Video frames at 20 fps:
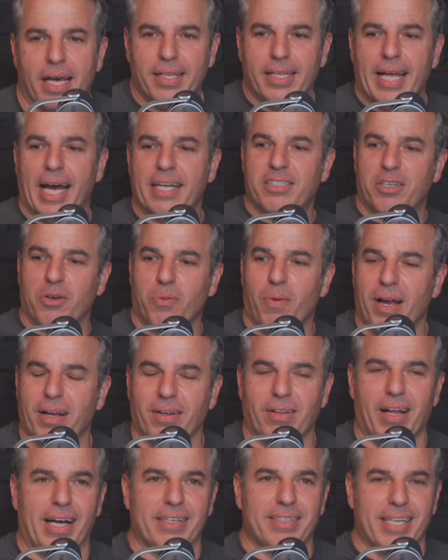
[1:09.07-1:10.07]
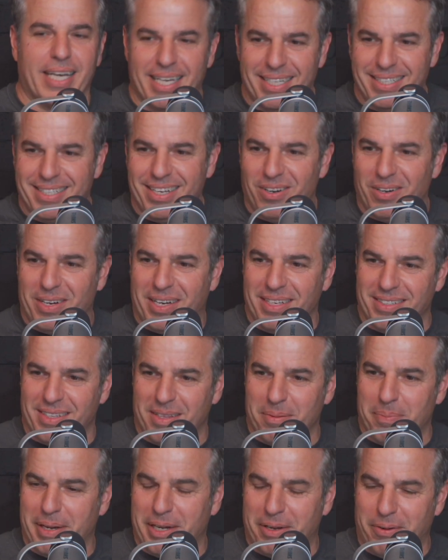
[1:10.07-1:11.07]
that's your wine glass. I can tell because of
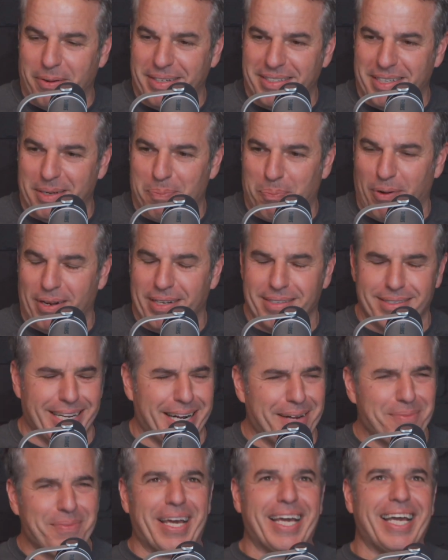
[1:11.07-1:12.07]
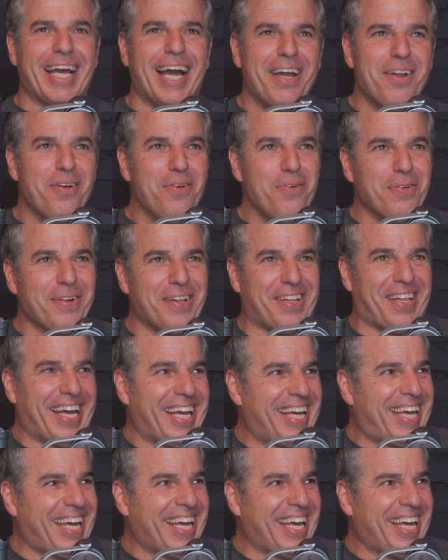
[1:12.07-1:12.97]
the big greasy prints. And I'm like, I don't like.